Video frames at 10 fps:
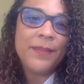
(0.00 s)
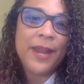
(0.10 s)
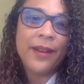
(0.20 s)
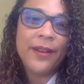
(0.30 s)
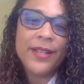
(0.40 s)

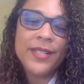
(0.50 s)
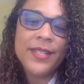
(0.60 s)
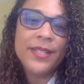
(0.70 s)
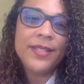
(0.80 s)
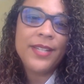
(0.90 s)
parents
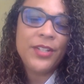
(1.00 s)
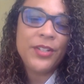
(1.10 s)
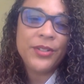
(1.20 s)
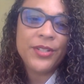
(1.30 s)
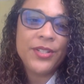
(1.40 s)
and
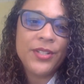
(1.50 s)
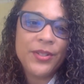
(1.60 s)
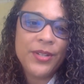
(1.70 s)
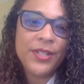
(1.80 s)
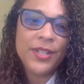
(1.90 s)
teachers and
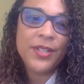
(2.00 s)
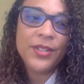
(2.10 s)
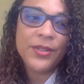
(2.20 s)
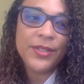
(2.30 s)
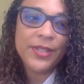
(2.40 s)
students
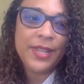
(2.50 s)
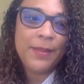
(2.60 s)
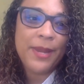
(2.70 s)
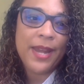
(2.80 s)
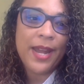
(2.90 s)
concerns that they
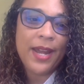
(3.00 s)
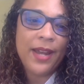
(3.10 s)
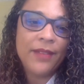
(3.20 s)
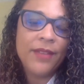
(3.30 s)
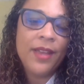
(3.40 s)
may
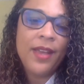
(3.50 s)
have.